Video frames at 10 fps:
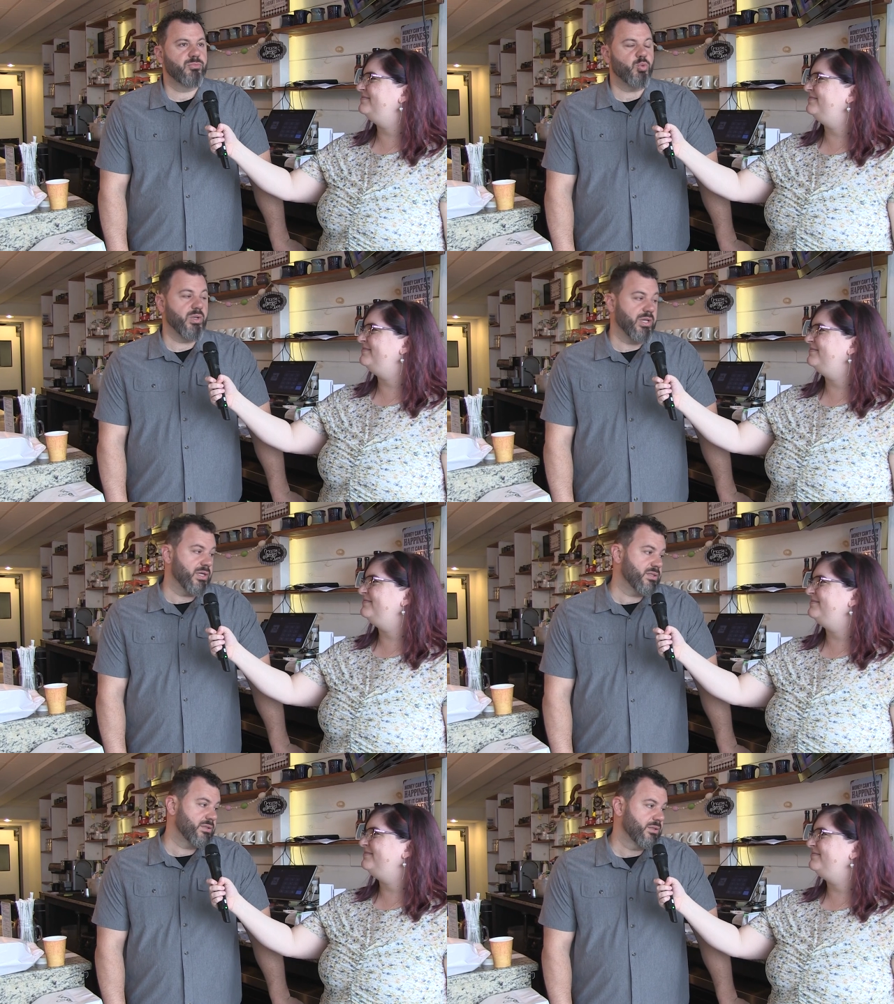Speaker 1: twenty
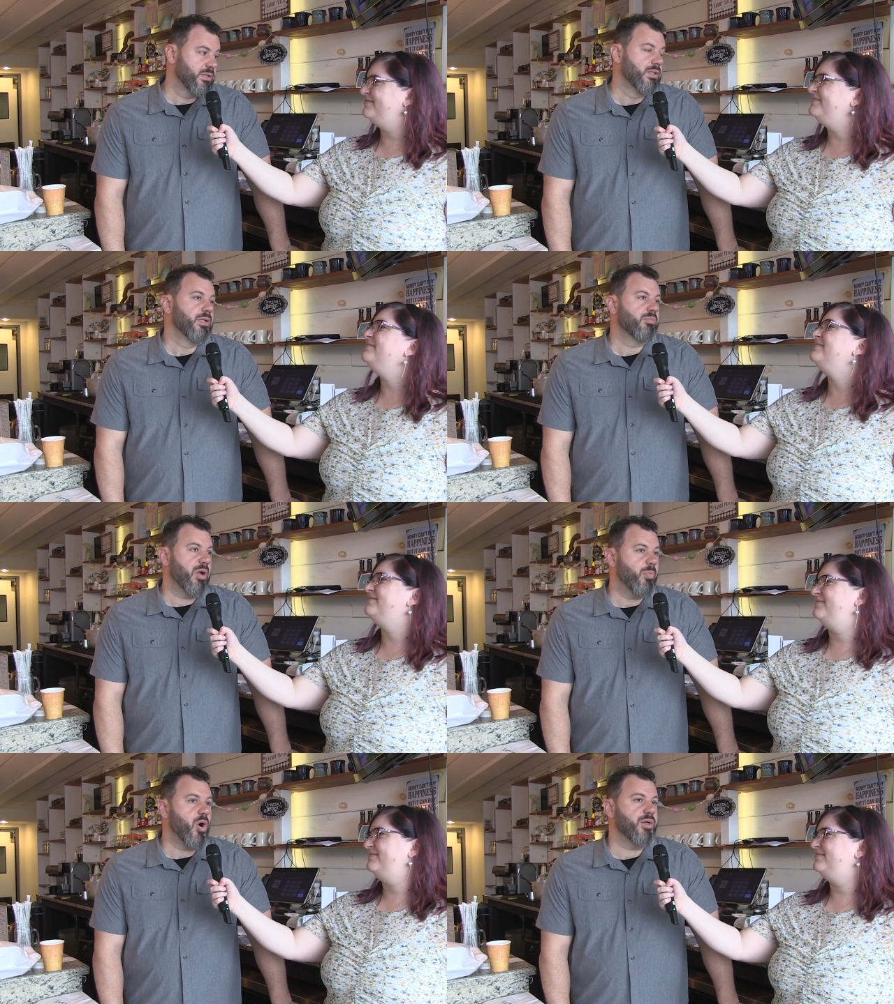years. My
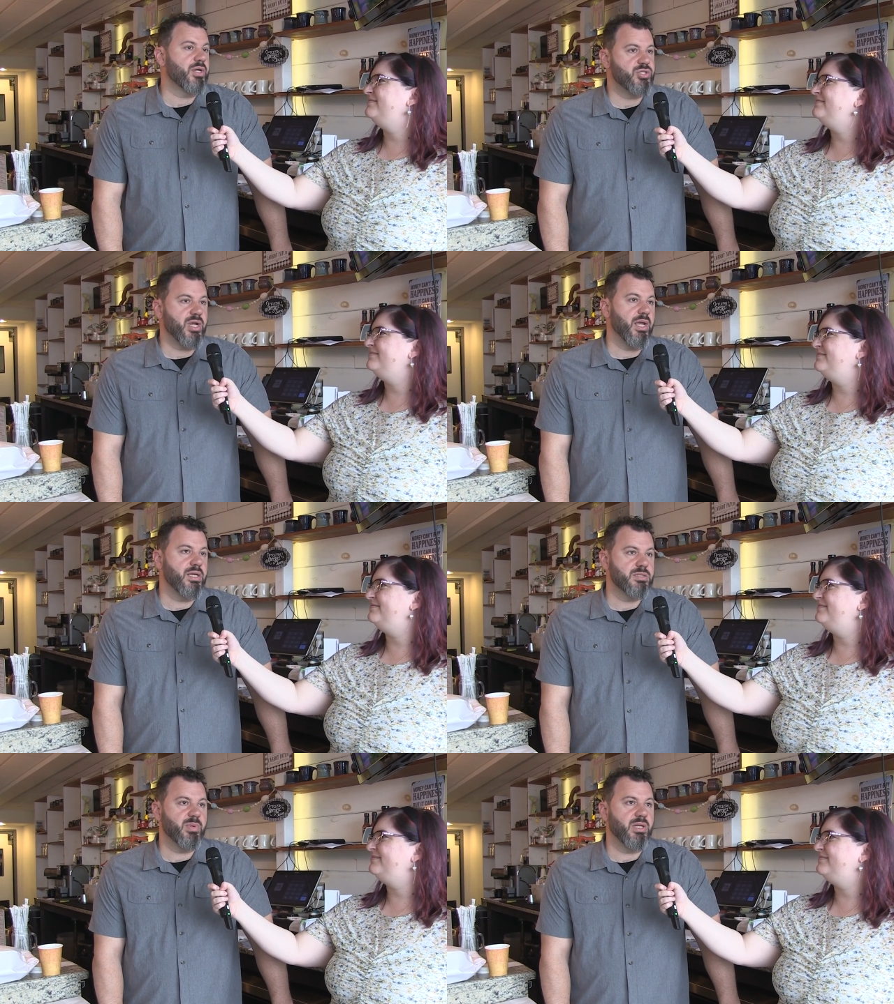partner, Jay,
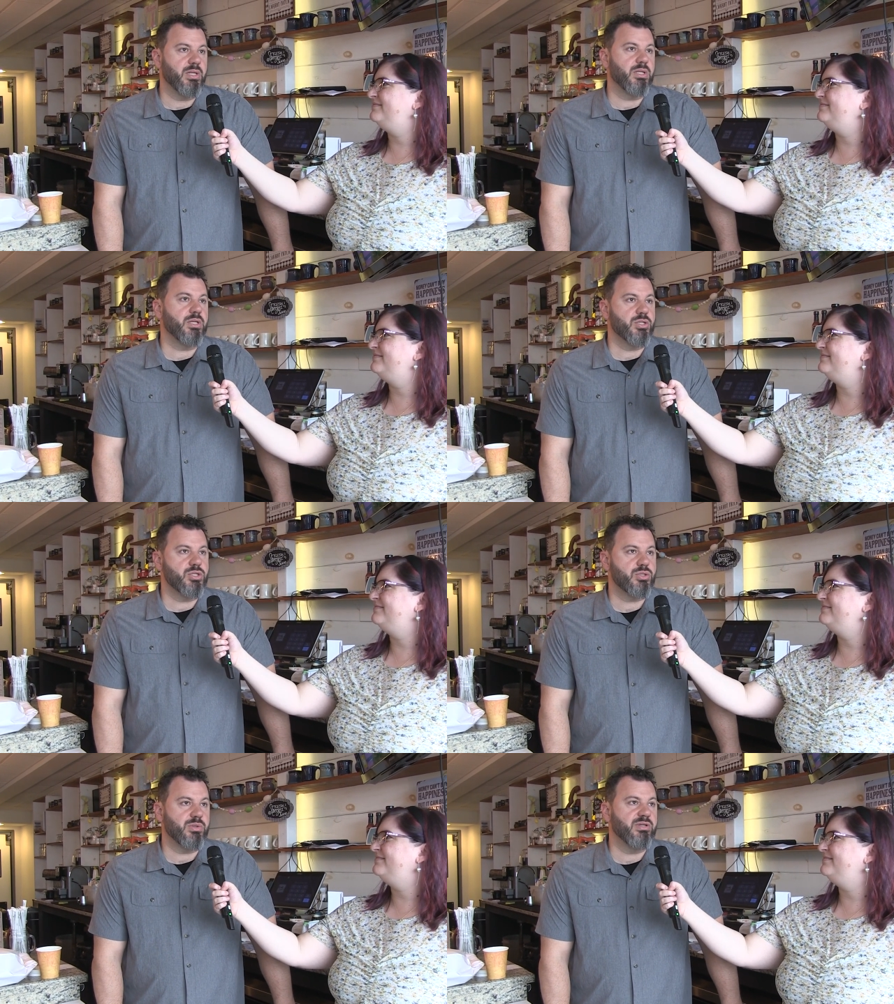has been in the
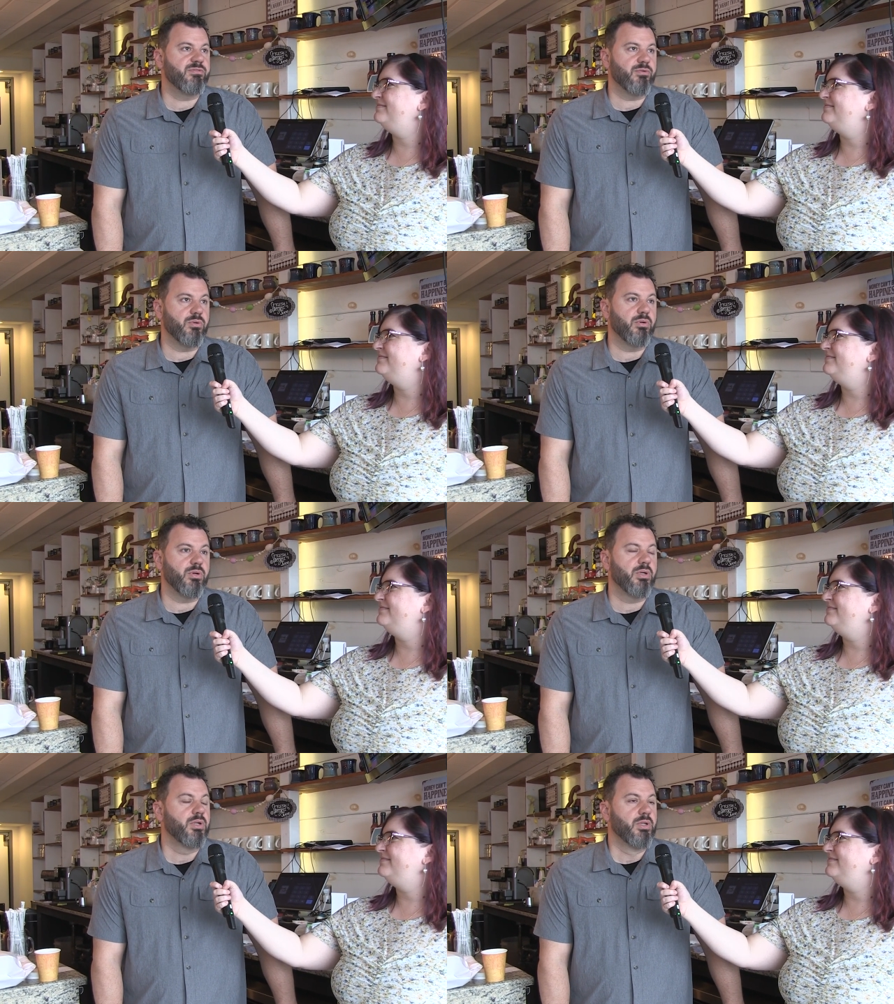industry
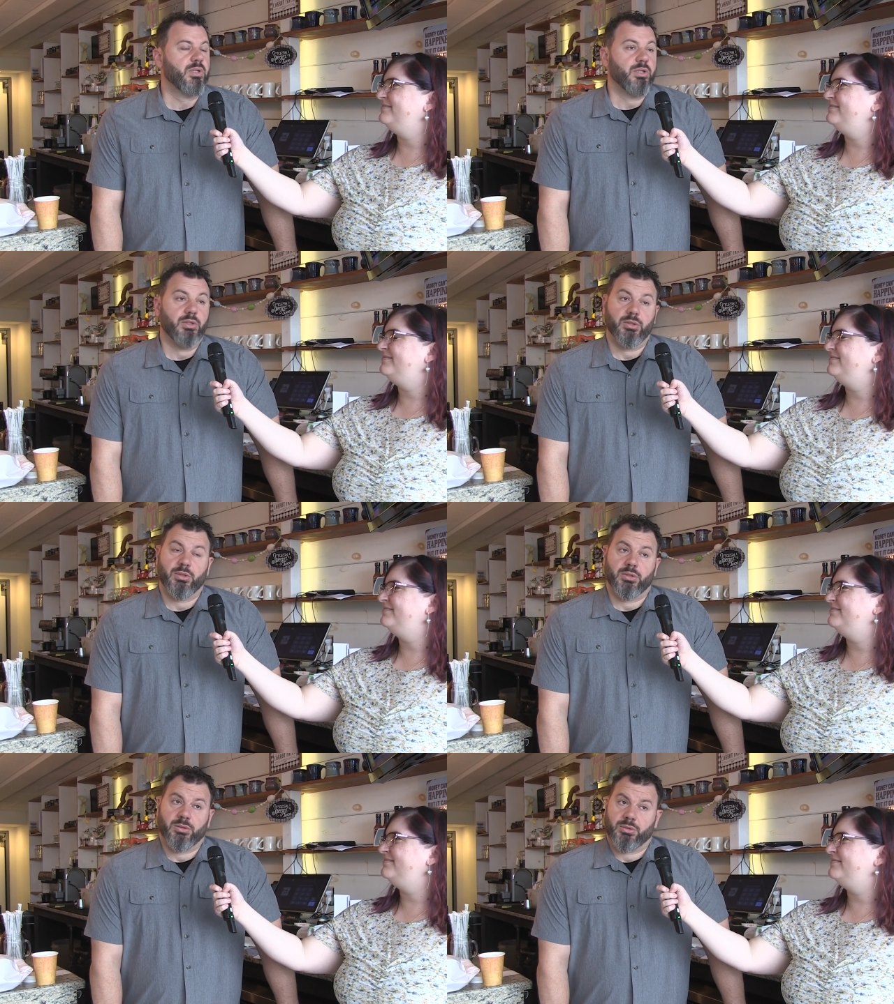for
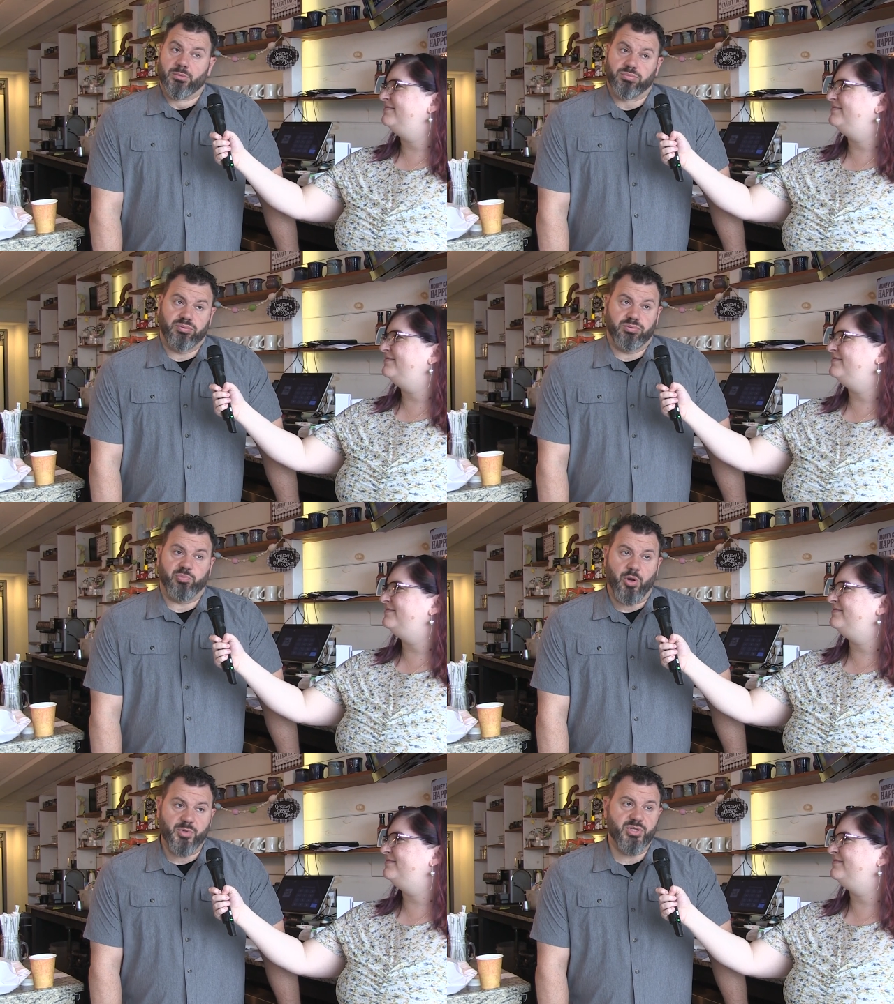
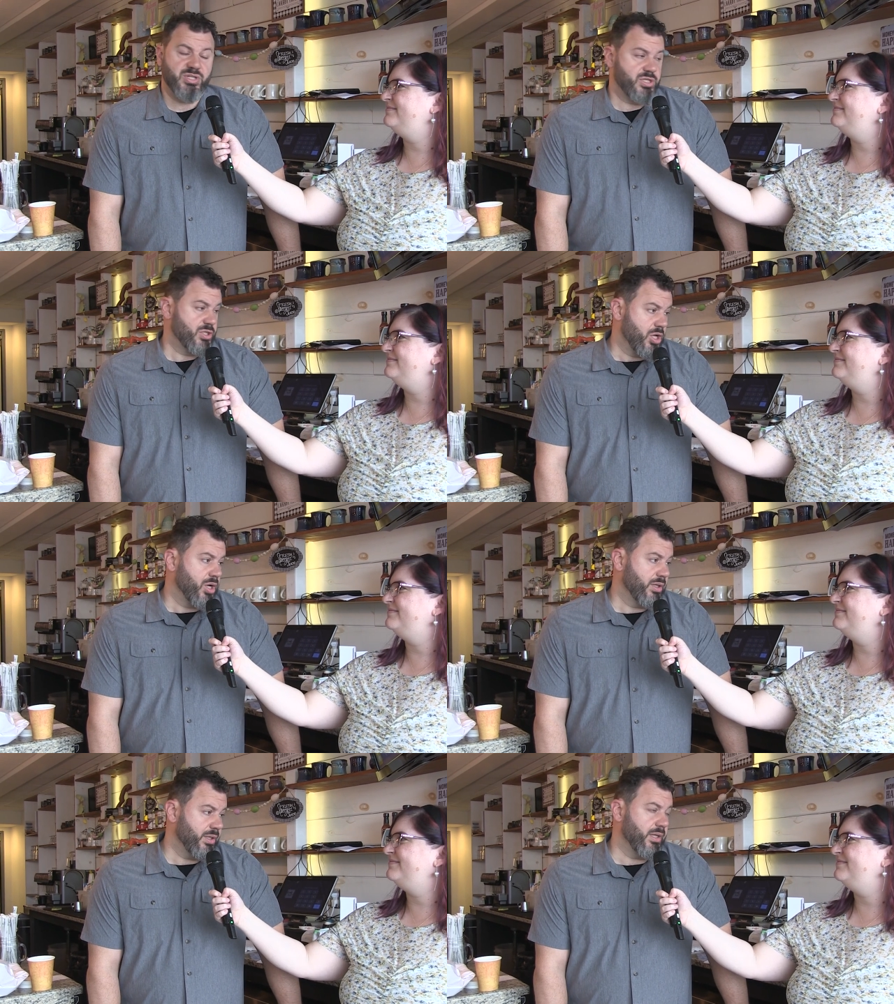probably just as
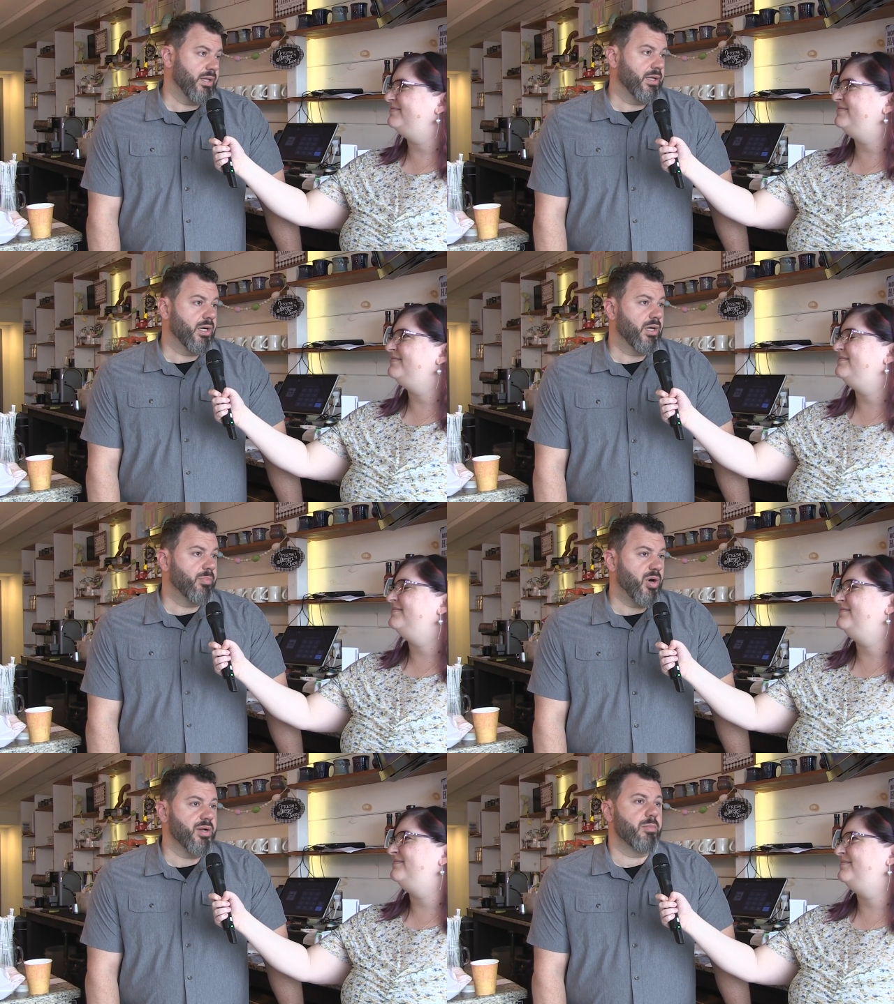long, and our
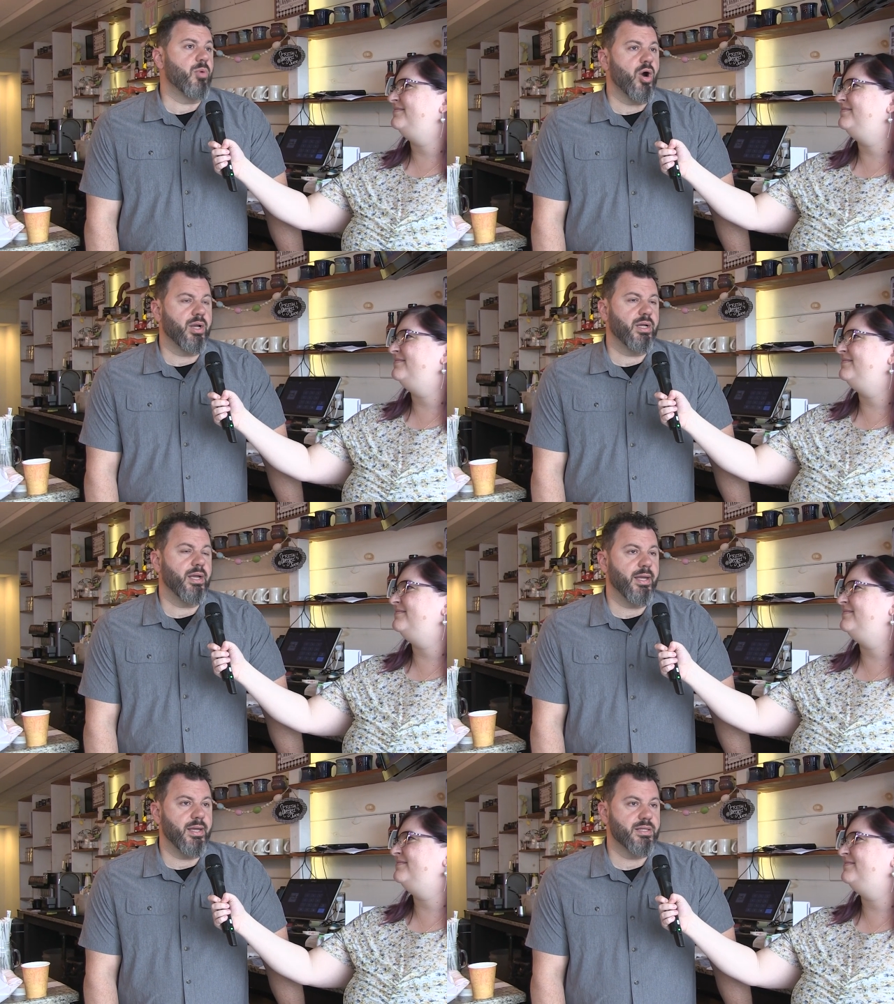partner, Mark,
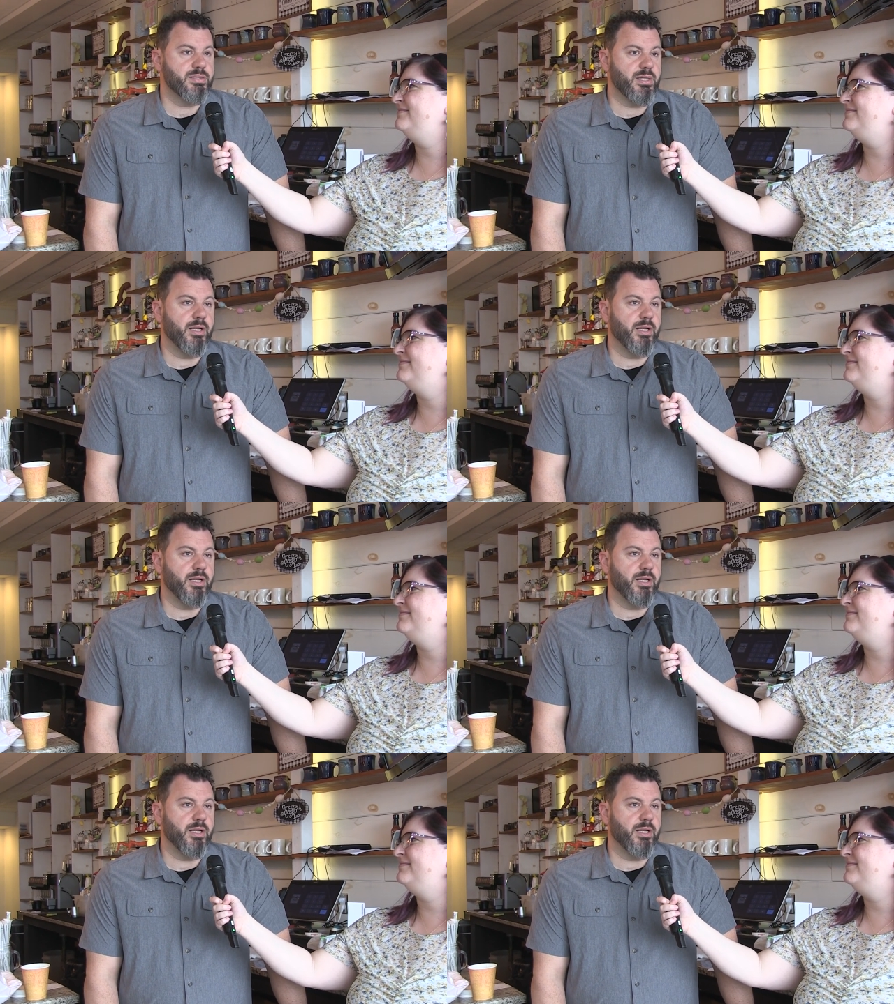has